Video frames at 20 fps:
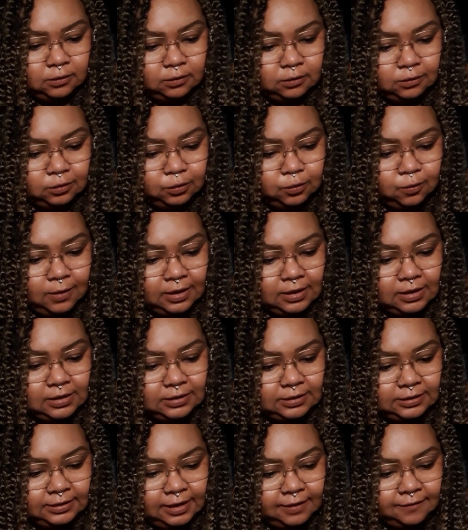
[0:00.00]

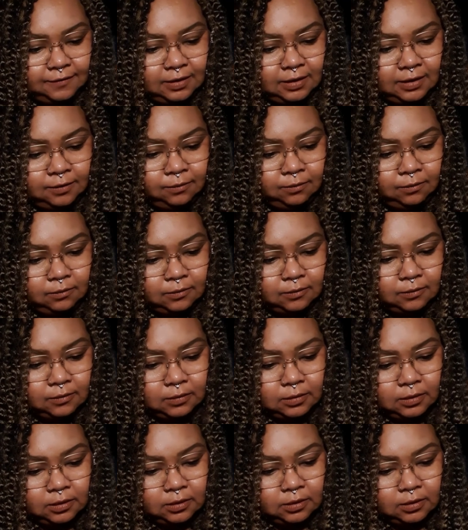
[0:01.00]
27,
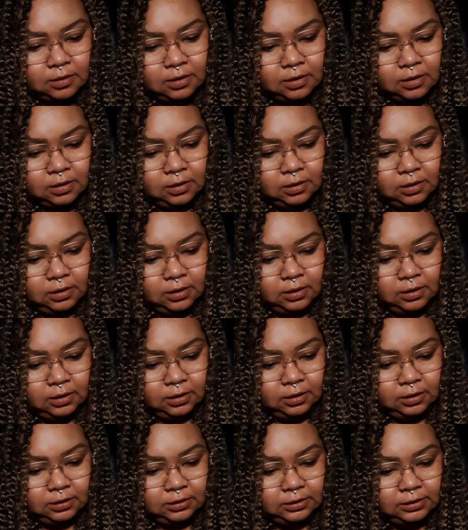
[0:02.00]

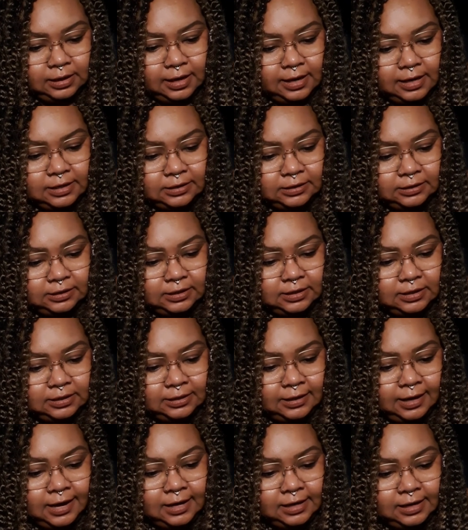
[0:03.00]

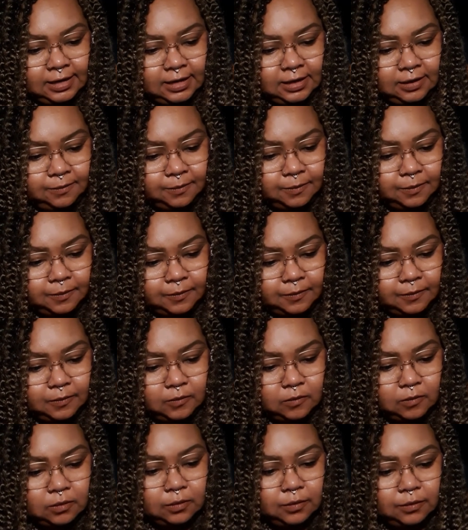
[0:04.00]
1990.
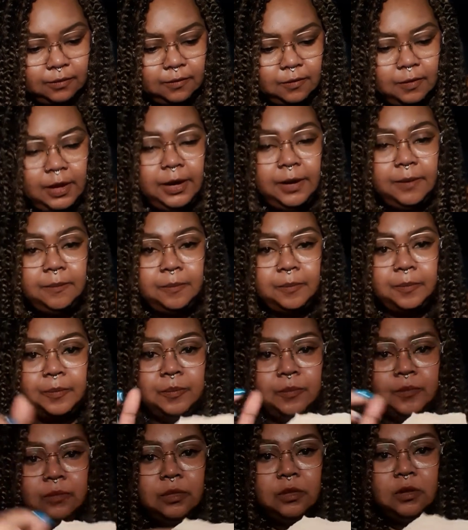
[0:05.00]
There.
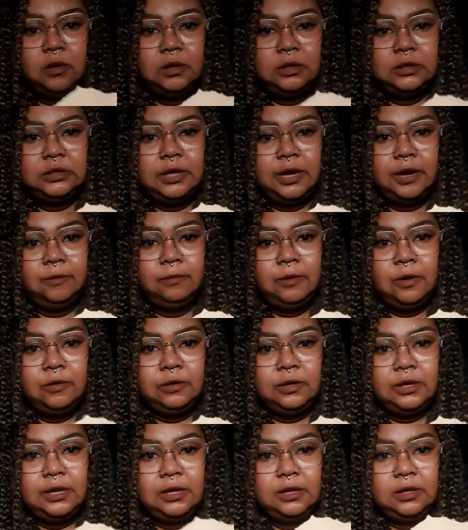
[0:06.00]
So I
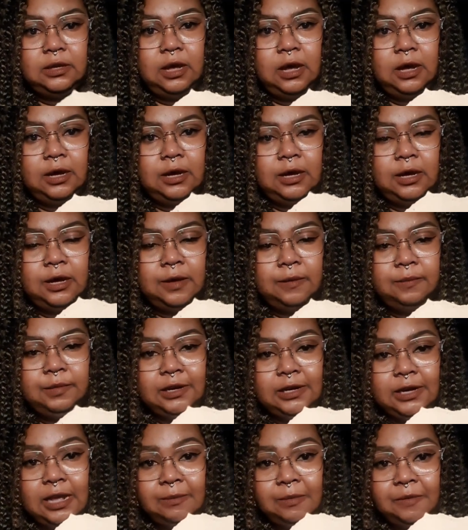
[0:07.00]
wrote the
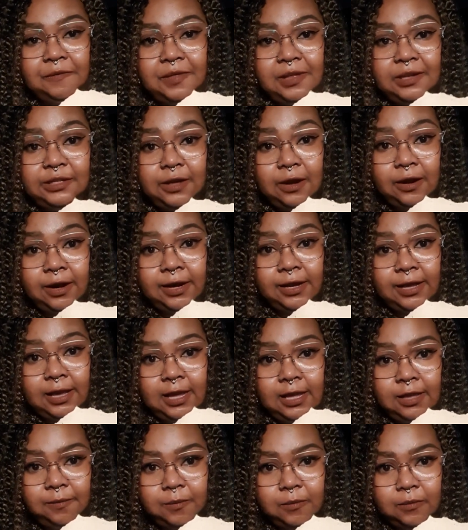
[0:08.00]
name of the
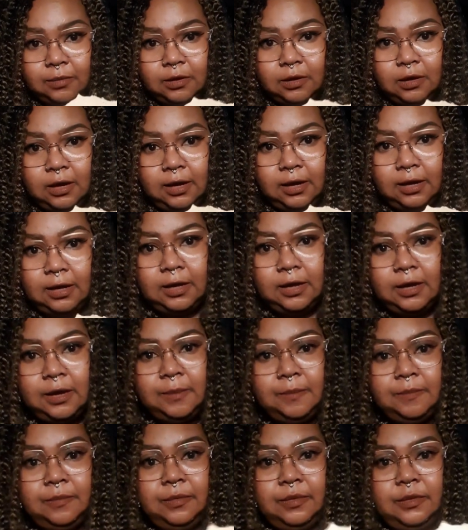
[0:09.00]
target.
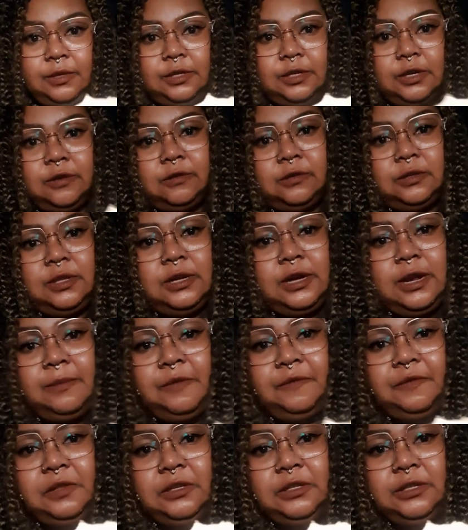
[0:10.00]
So the name
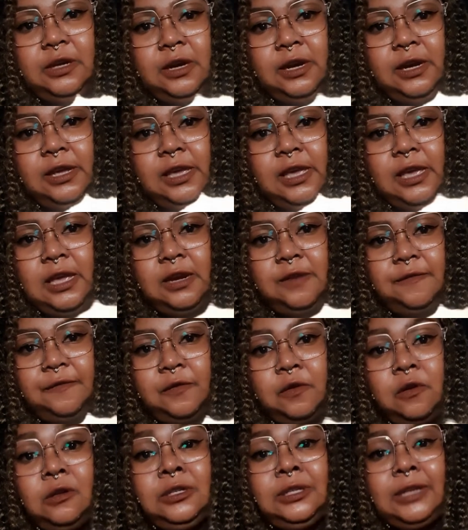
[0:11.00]
of the target,
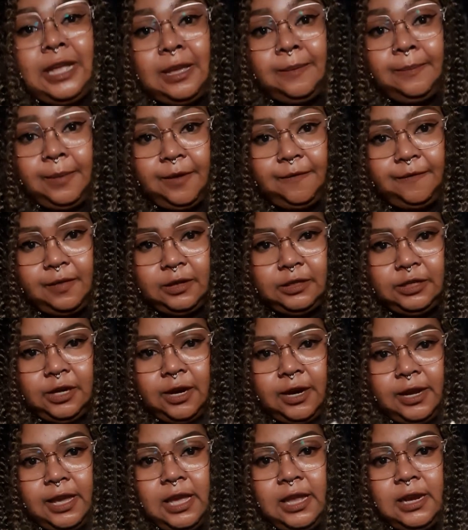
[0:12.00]
full name of the
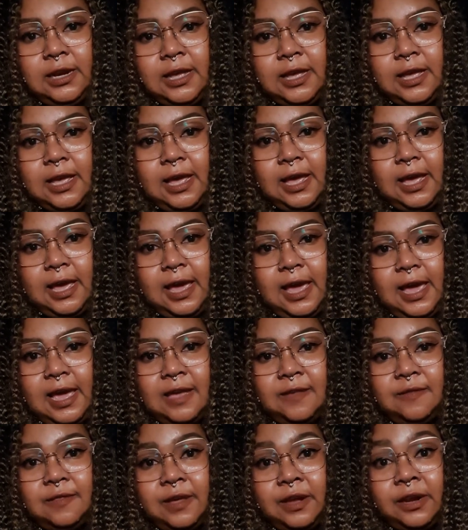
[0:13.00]
target,
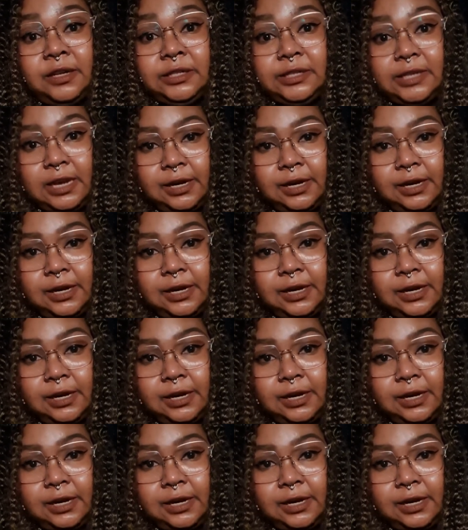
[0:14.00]
and their date